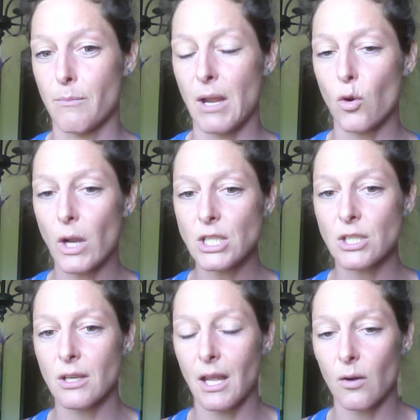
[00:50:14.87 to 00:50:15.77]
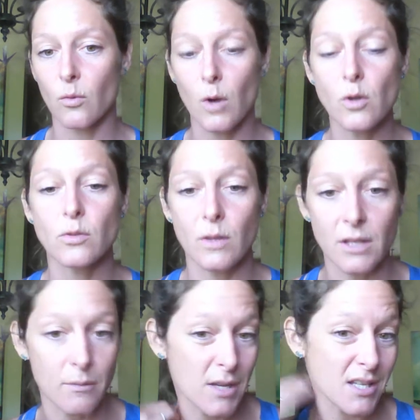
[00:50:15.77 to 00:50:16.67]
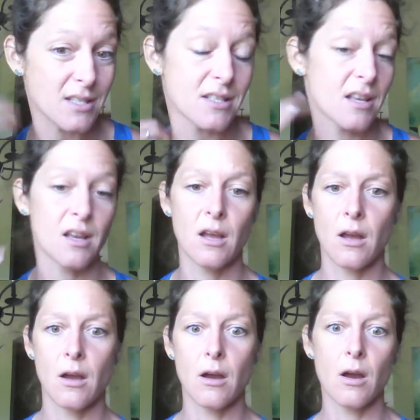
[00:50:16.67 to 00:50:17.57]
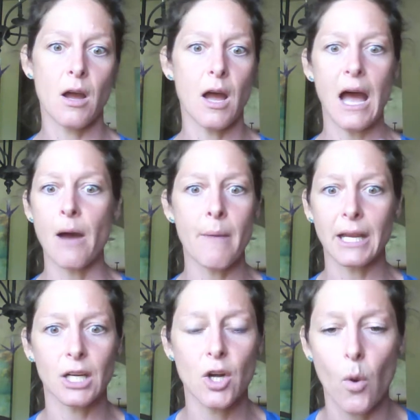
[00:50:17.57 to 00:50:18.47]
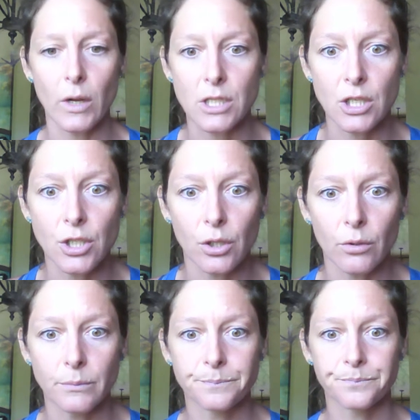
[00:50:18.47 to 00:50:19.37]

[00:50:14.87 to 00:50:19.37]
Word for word: My question that arose within me is, how am I going to know what to do?